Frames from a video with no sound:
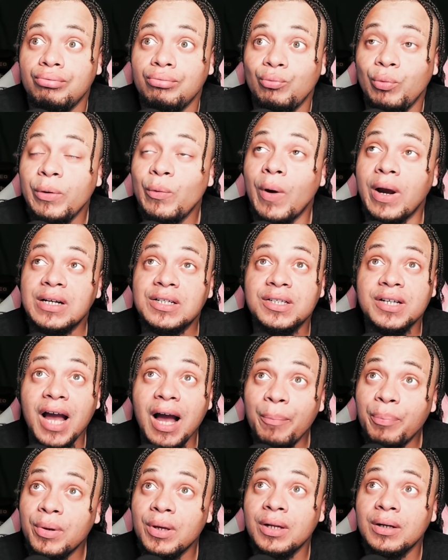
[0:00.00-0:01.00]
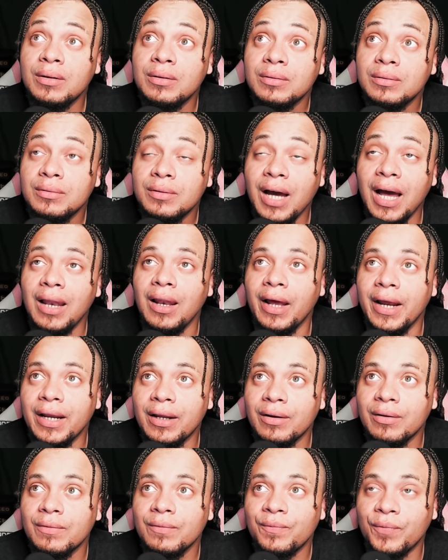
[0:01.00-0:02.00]
We went shopping, not like
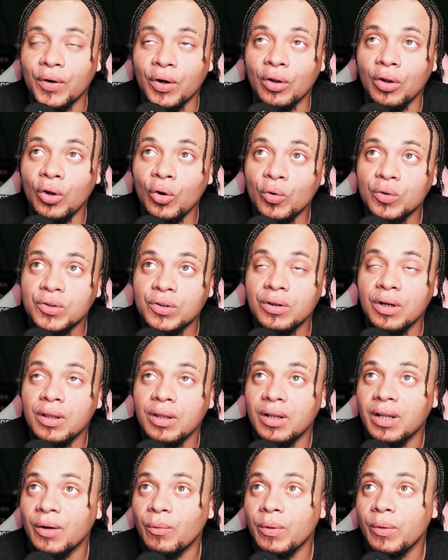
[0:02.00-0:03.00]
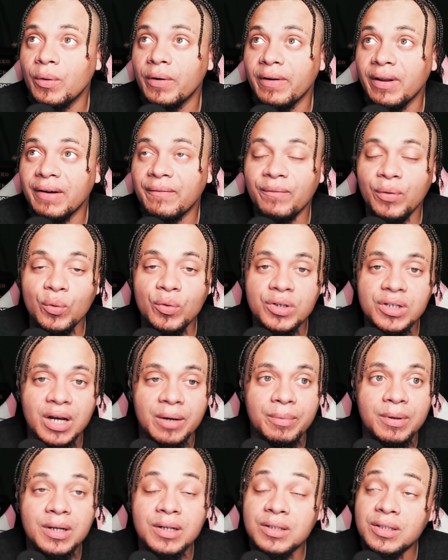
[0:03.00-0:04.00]
for clothes or nothing. Like, we went like food
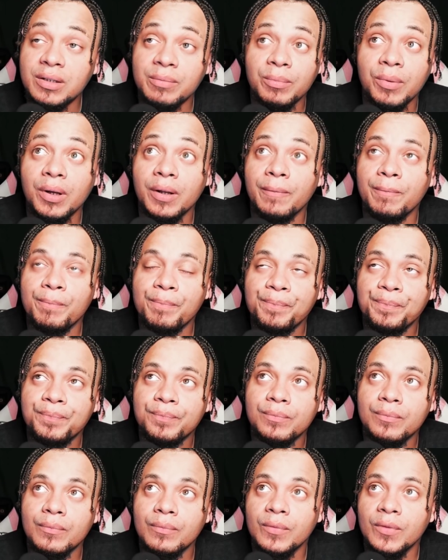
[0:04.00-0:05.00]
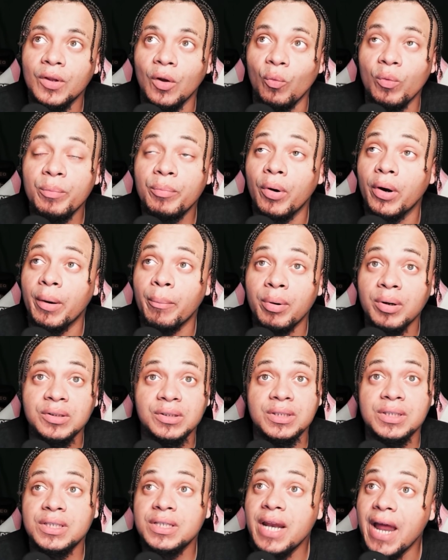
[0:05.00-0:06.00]
shopping and shit. But no, we bought a bunch
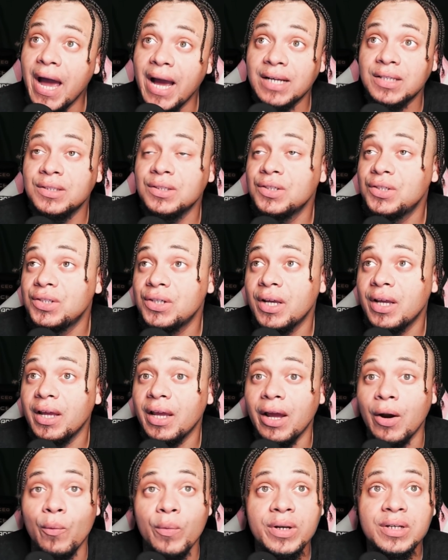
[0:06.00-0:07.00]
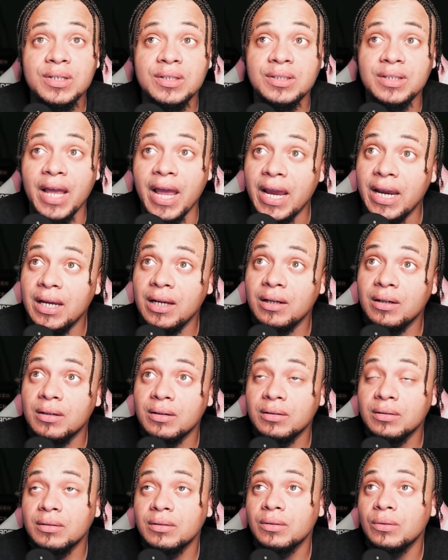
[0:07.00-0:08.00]
of snacks and shit, and we just ate,
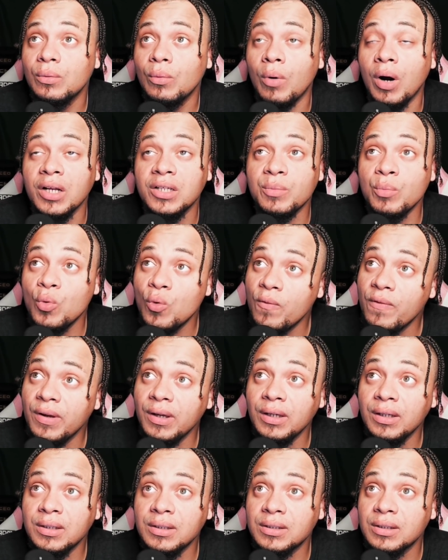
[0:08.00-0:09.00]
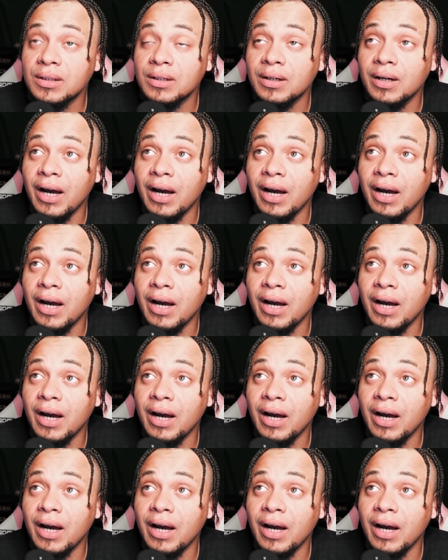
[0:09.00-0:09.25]
watched movies.